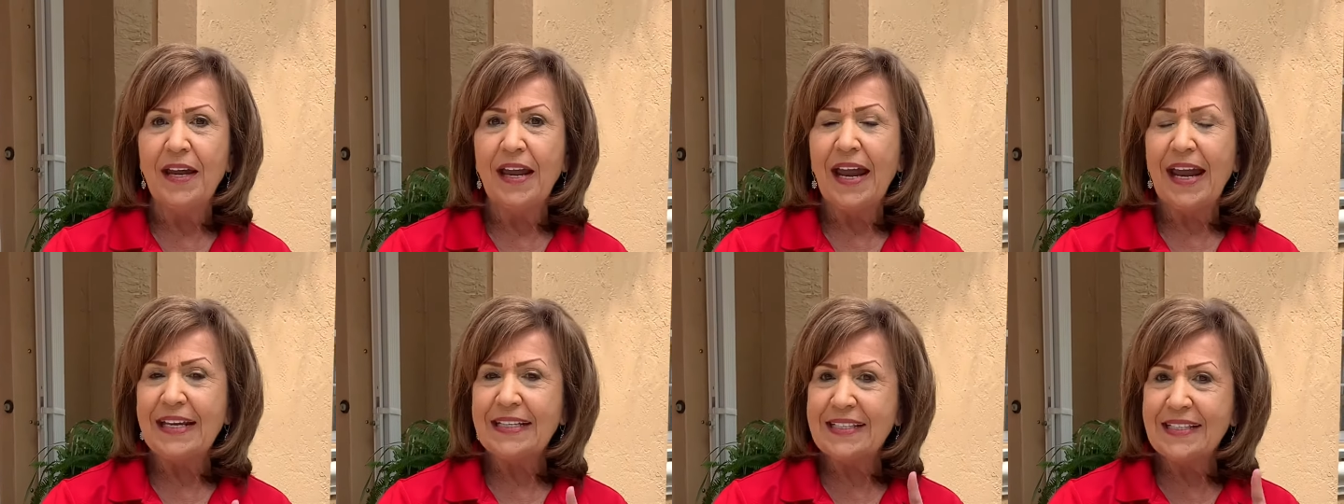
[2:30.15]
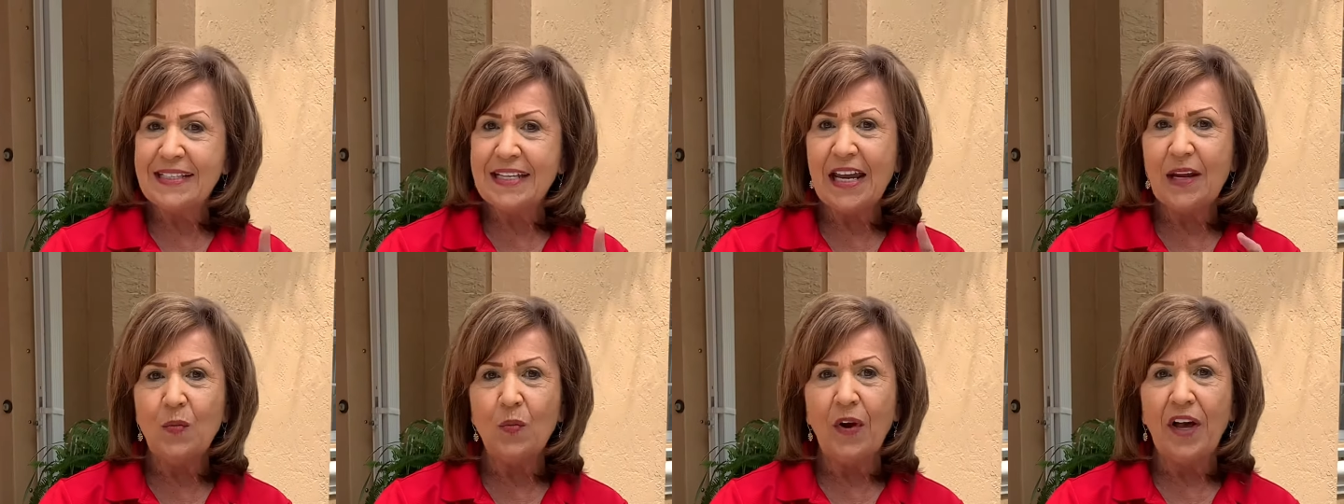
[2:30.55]
and
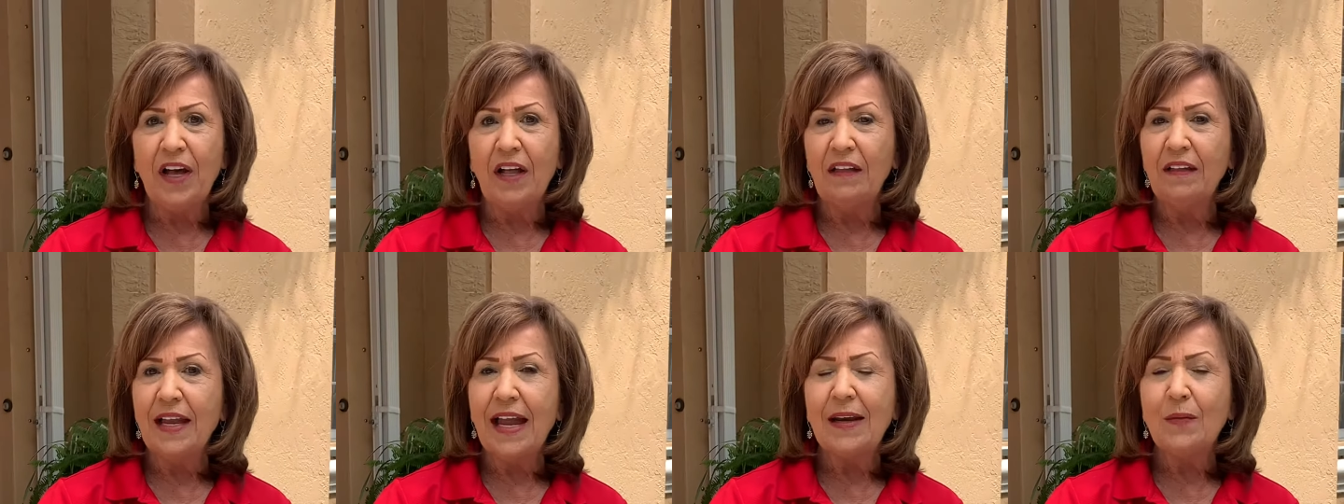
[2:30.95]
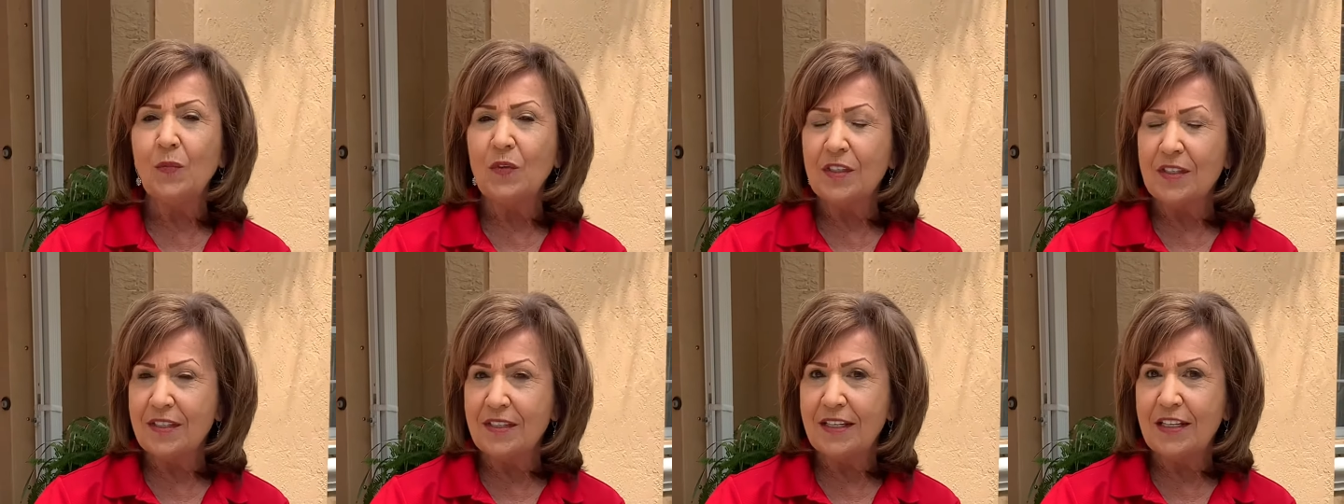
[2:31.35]
stay well, and we'll
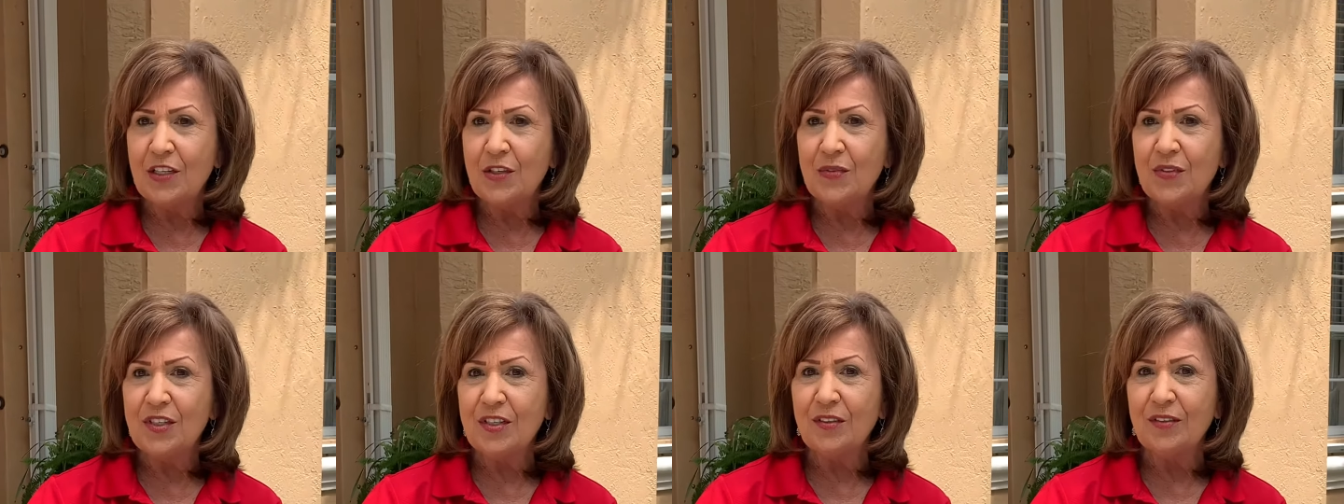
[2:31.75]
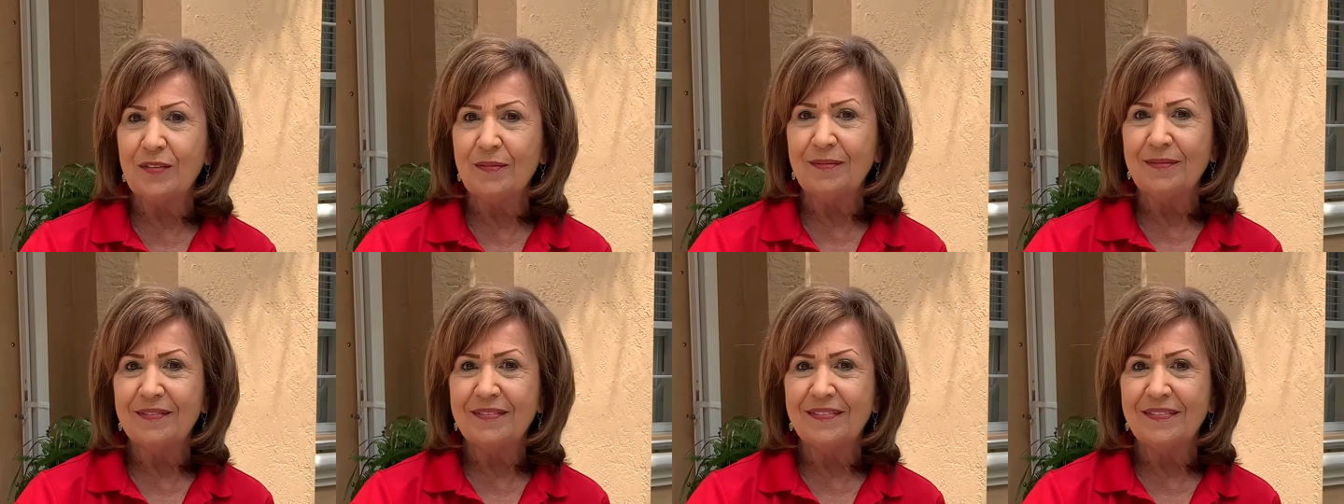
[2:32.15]
see you soon.